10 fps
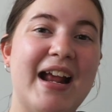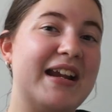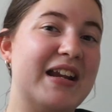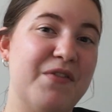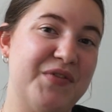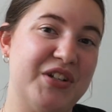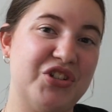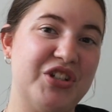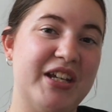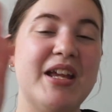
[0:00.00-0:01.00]
I never
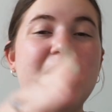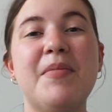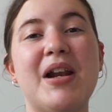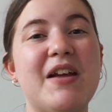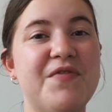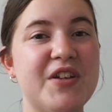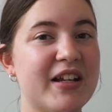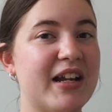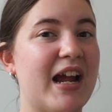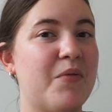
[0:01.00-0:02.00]
finished it. But I feel
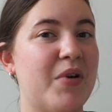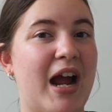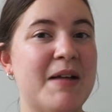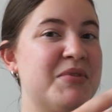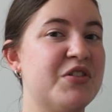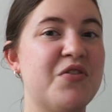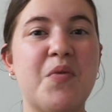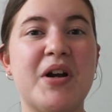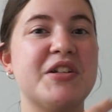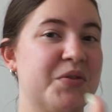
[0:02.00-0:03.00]
like I I'm still
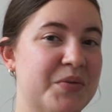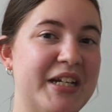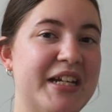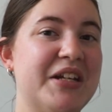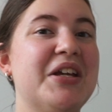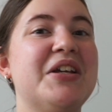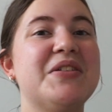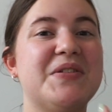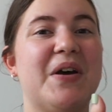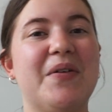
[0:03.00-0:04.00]
wanting to read,
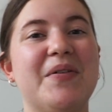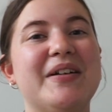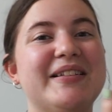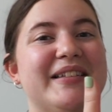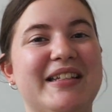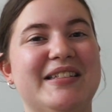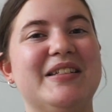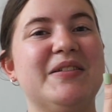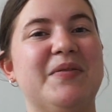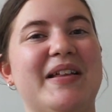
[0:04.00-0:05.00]
so this
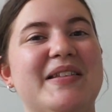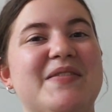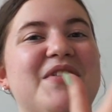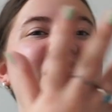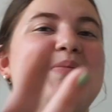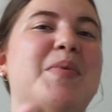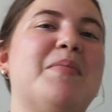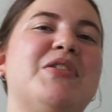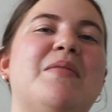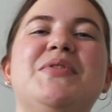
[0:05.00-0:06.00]
is why this video's
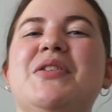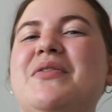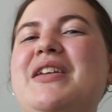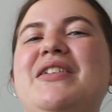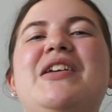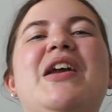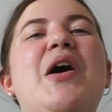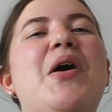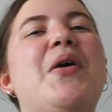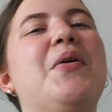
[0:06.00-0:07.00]
popped up, so here you
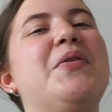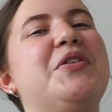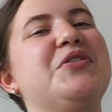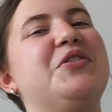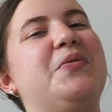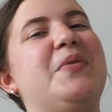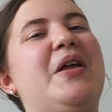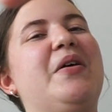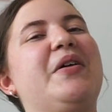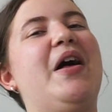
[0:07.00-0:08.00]
go, you're so
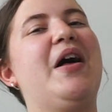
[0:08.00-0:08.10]
welcome.